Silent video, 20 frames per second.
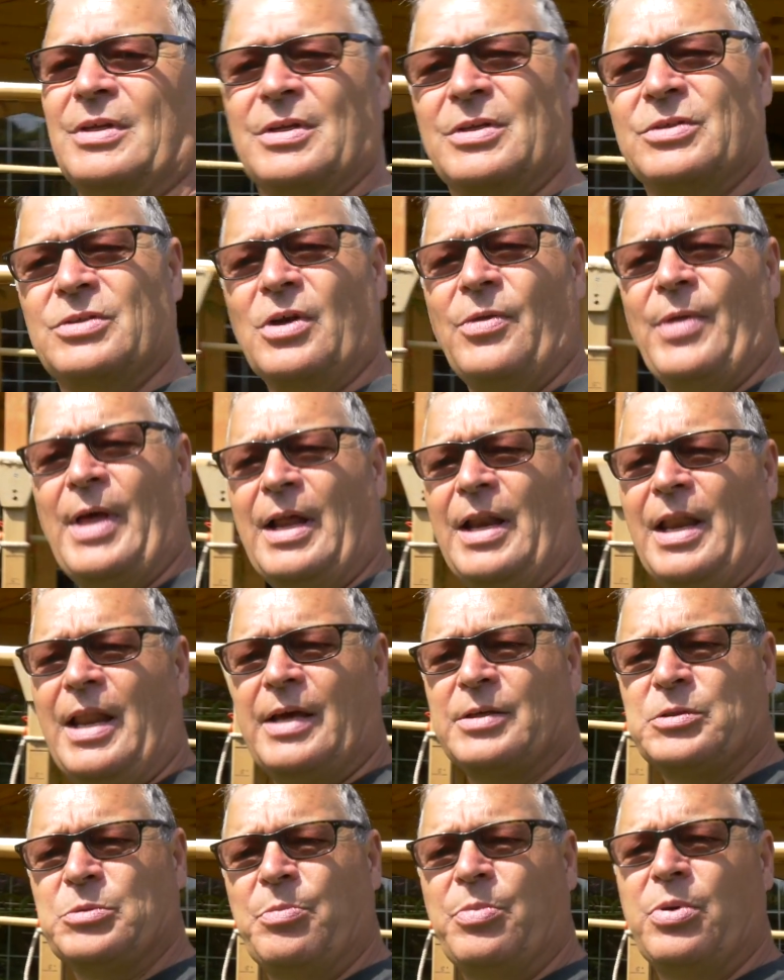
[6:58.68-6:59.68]
So that
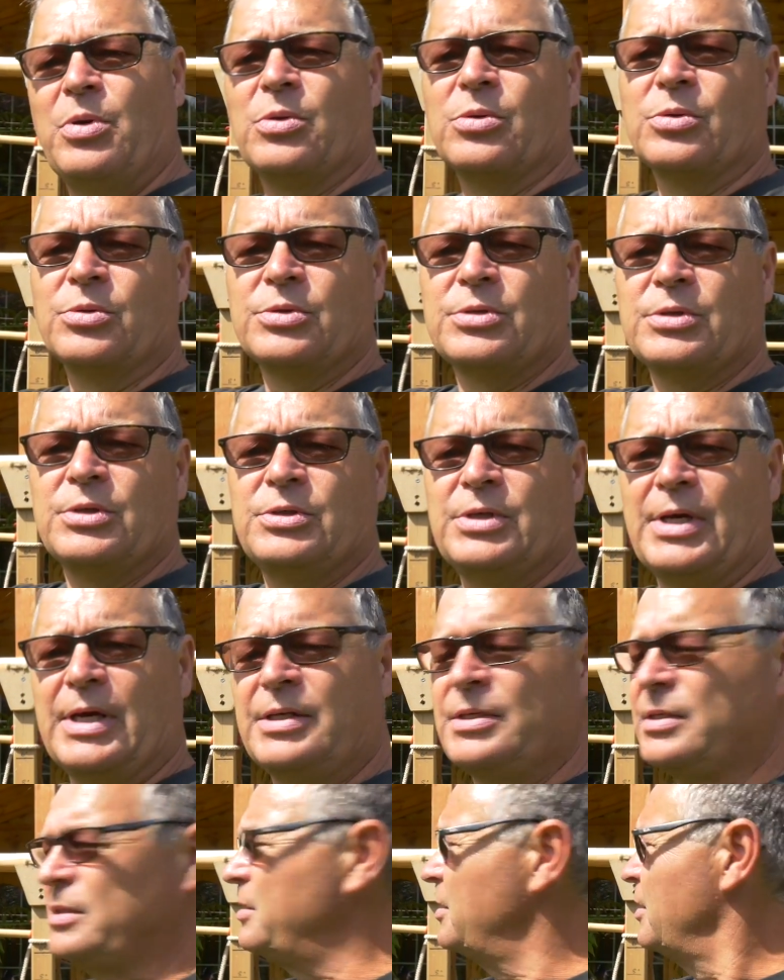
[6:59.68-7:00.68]
last pull
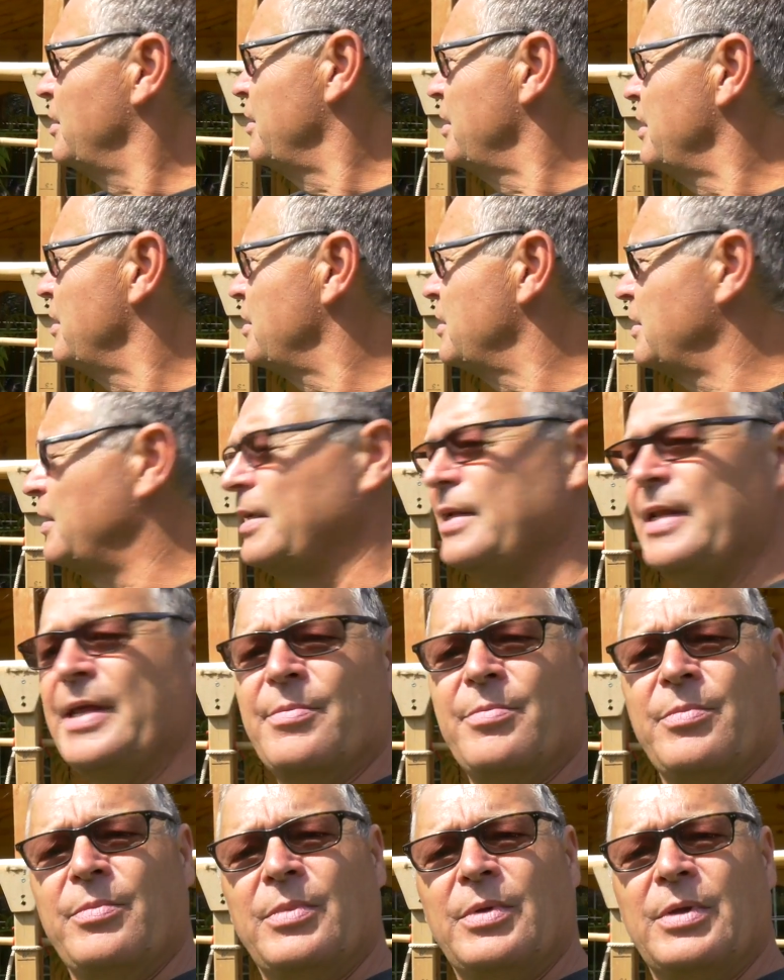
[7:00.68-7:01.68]
suggests that this
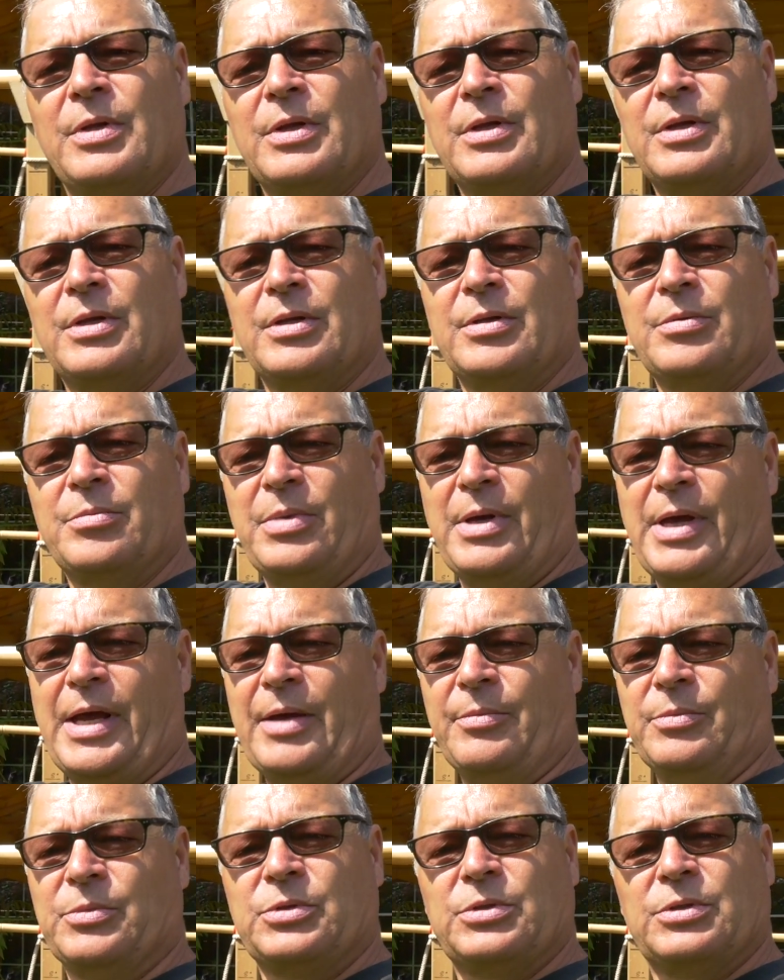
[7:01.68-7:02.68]
limb,
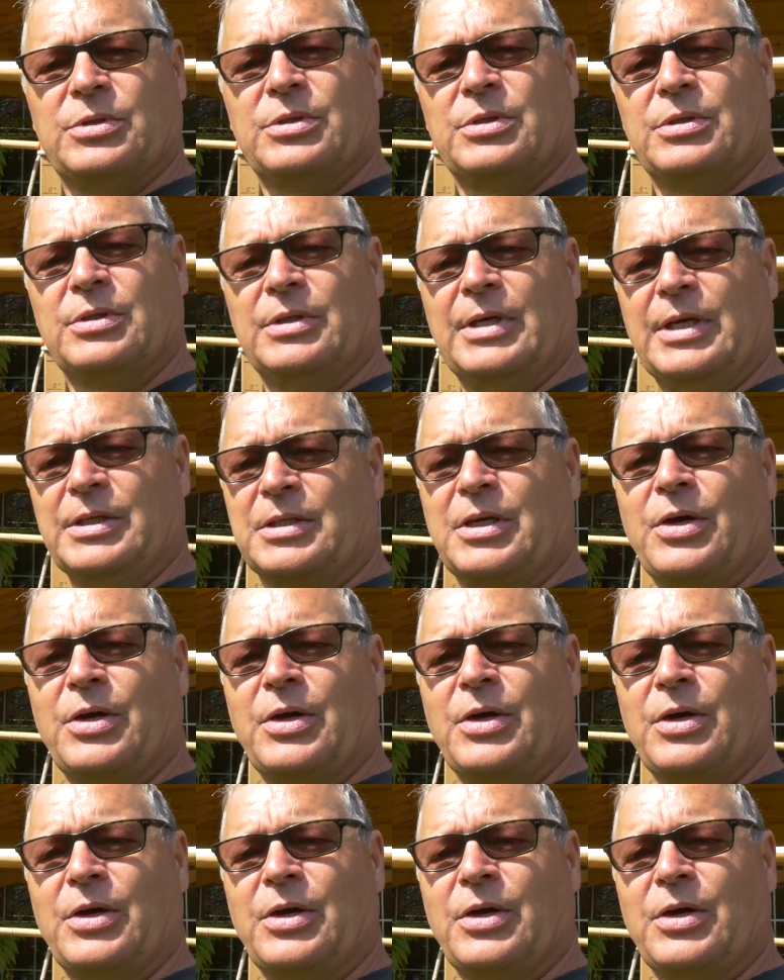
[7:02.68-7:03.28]
perhaps it's